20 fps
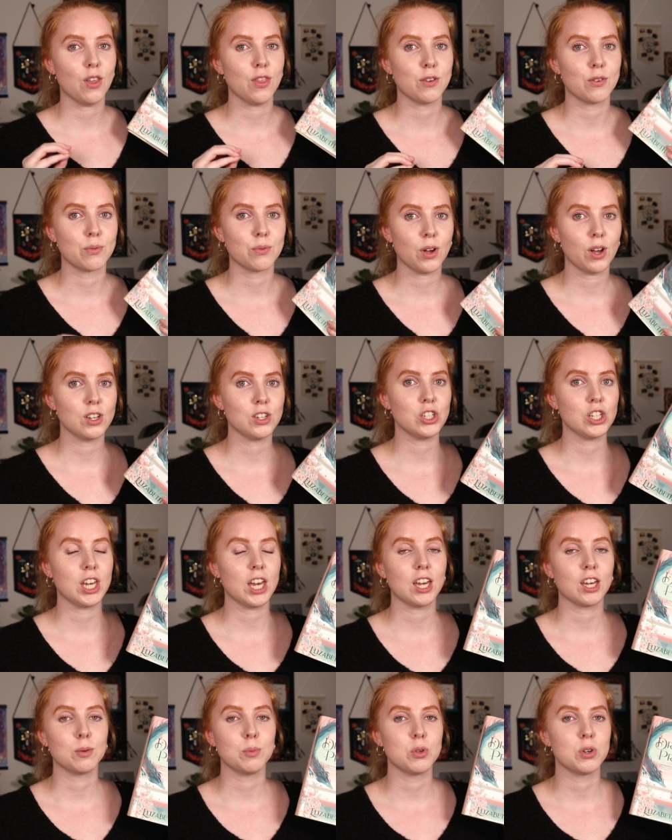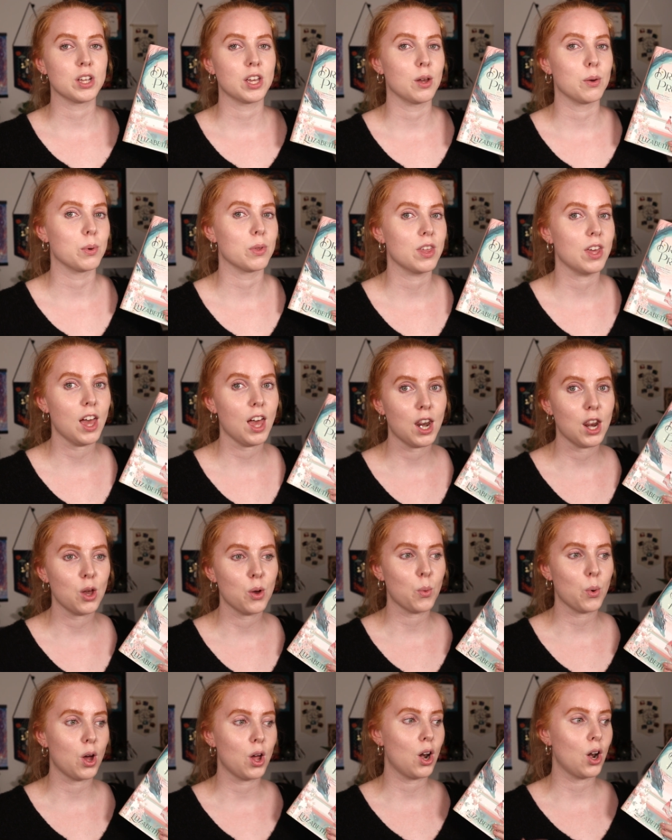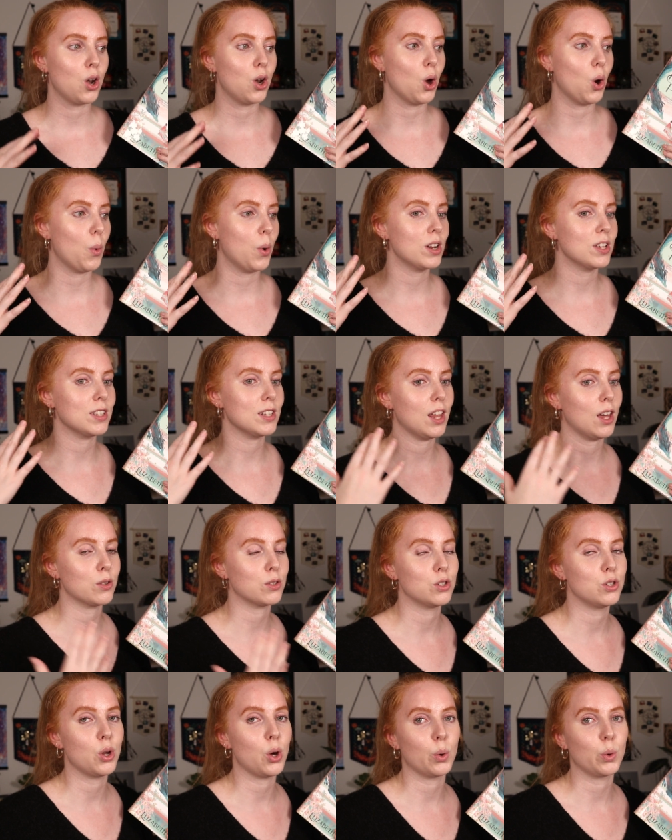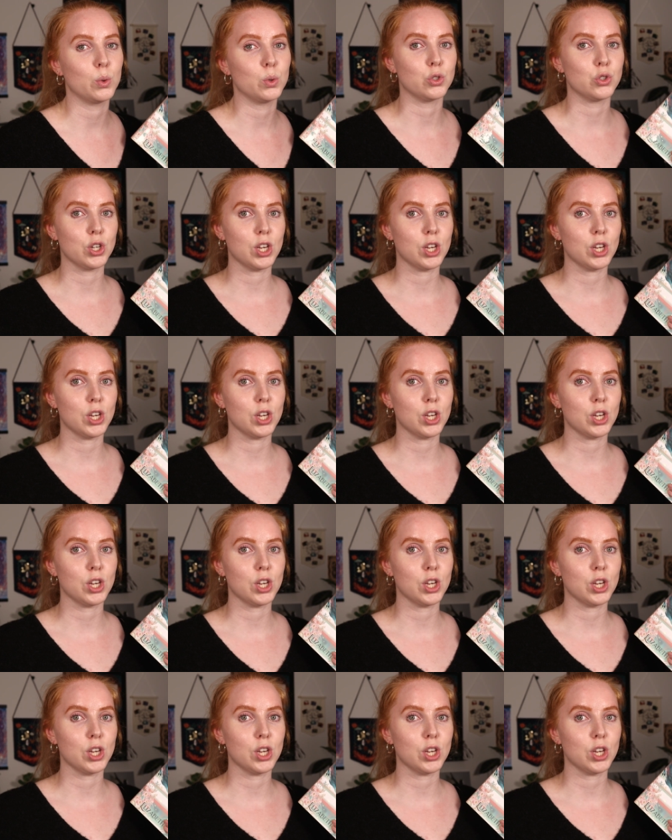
the run. She can't communicate with anyone. No one is allowed to know who she